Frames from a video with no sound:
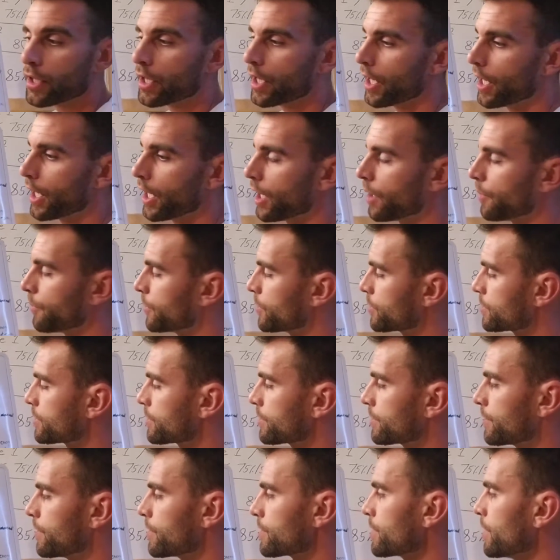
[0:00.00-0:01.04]

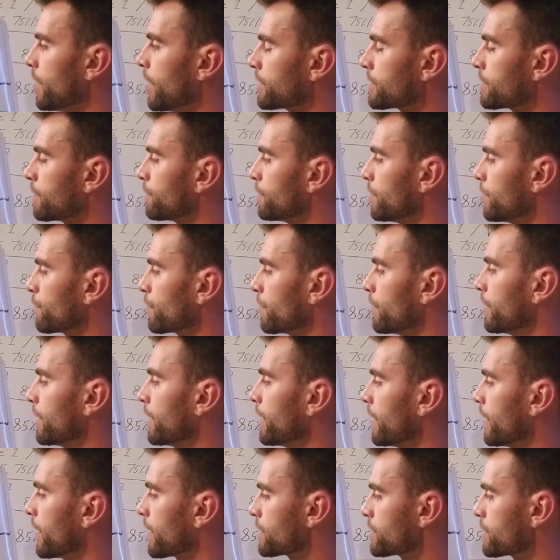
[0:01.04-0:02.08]
There's lots of different
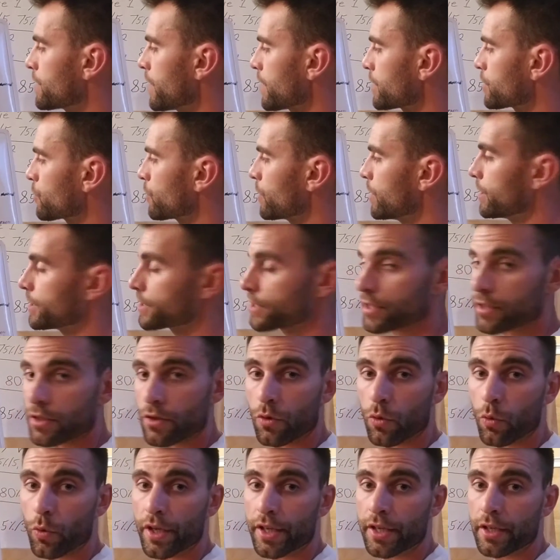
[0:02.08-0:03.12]
accessories
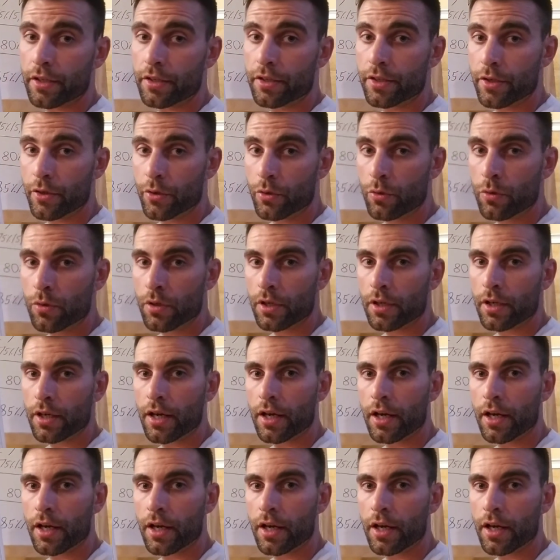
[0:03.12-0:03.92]
we can do